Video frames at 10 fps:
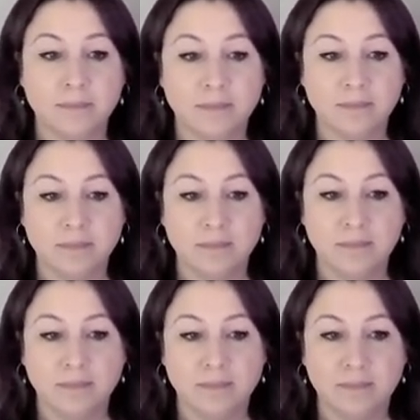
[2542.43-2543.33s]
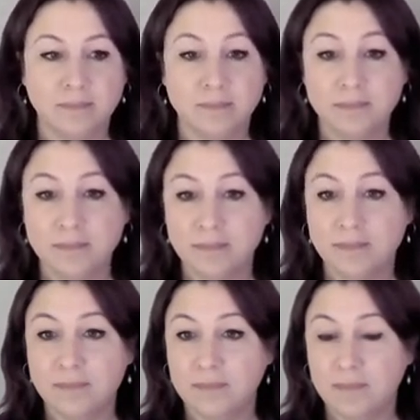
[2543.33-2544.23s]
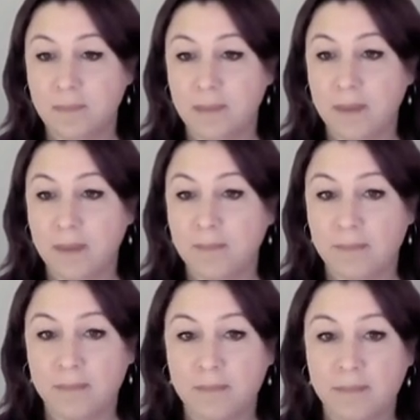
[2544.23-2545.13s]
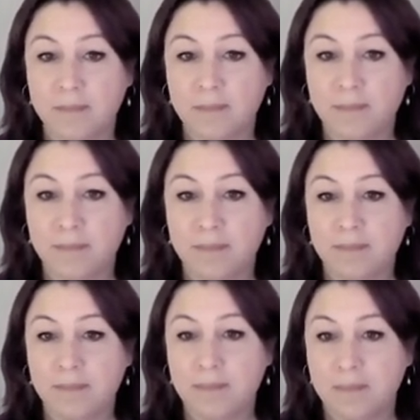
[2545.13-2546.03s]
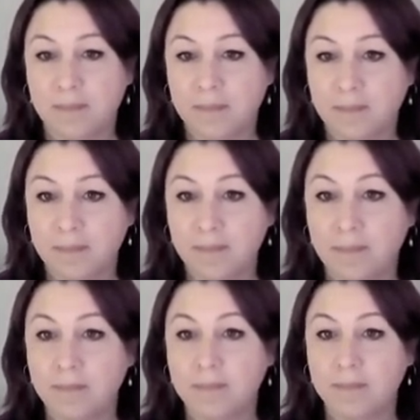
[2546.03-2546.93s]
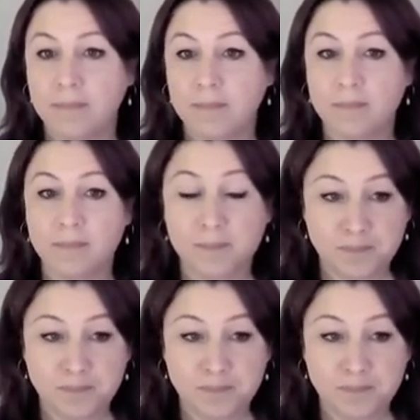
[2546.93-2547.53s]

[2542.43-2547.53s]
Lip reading: No words are spoken by the person on screen.